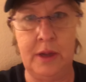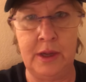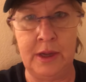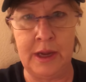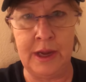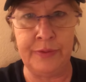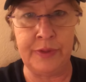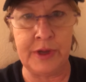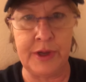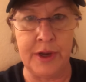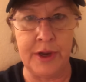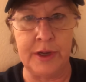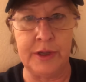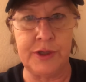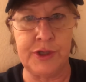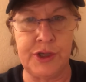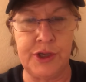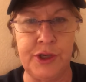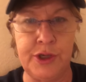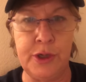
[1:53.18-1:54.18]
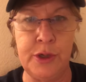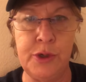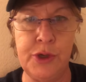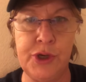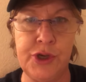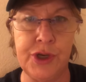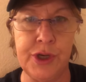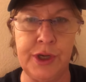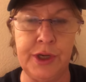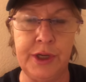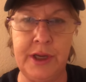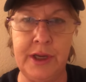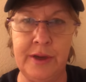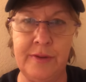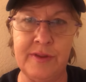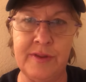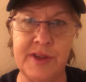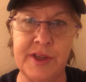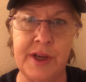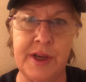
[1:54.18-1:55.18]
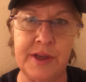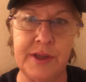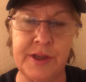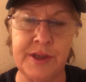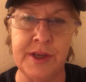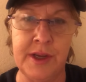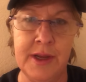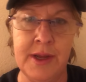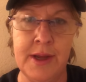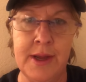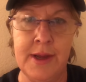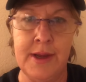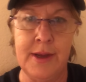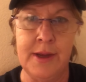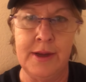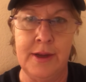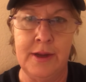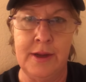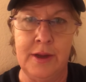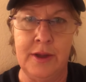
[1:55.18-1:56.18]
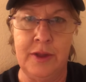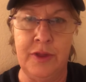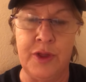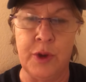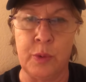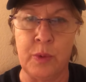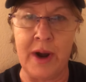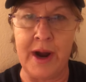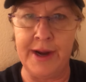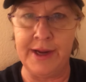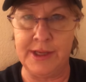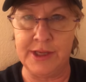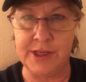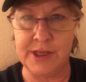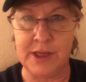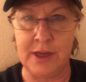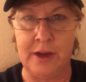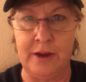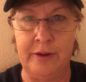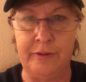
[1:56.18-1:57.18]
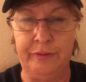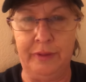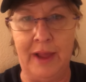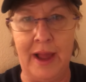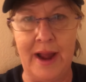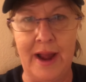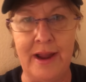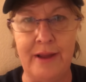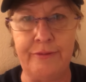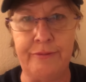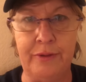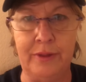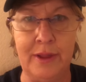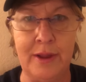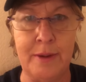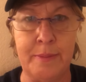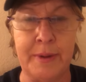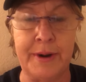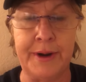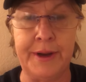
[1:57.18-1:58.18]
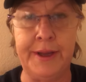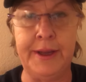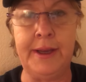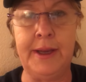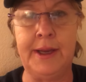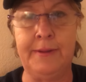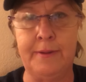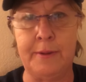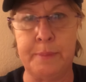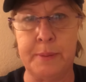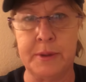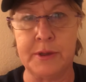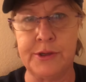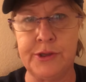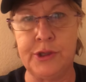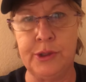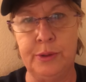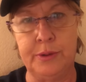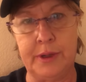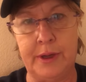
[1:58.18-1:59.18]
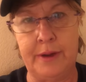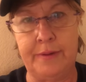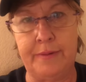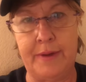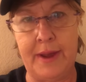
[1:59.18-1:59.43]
the Constitution gives us the rights of life, liberty, and the pursuit of